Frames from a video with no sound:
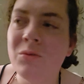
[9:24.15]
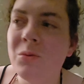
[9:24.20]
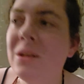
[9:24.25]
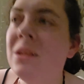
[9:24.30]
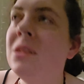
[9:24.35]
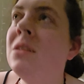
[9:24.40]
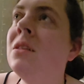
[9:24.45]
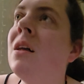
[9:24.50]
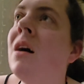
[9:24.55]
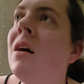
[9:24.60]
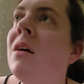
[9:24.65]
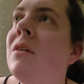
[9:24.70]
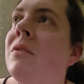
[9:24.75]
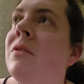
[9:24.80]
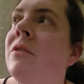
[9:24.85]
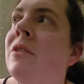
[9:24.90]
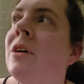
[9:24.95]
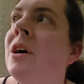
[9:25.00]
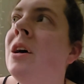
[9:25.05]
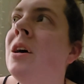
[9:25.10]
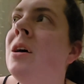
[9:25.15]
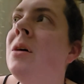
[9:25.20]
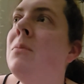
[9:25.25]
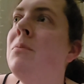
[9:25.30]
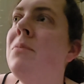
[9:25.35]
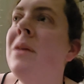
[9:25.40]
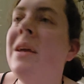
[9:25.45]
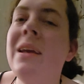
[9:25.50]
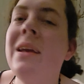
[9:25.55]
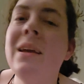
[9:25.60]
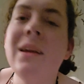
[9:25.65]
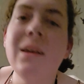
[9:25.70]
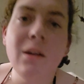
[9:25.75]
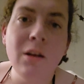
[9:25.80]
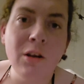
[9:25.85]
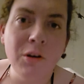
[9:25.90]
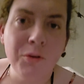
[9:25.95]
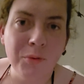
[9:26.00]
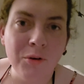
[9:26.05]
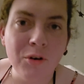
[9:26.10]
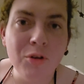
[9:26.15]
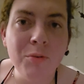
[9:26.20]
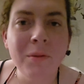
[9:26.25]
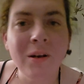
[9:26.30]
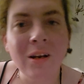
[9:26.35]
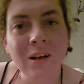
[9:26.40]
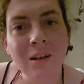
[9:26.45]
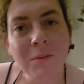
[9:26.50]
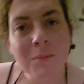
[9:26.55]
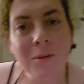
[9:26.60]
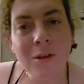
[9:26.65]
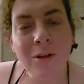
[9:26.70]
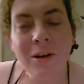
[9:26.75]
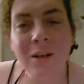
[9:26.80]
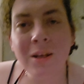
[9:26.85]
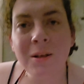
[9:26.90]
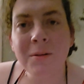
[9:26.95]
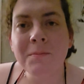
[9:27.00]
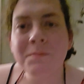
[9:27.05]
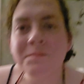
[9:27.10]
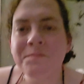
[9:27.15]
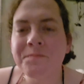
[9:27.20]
We love being in a group, in a community.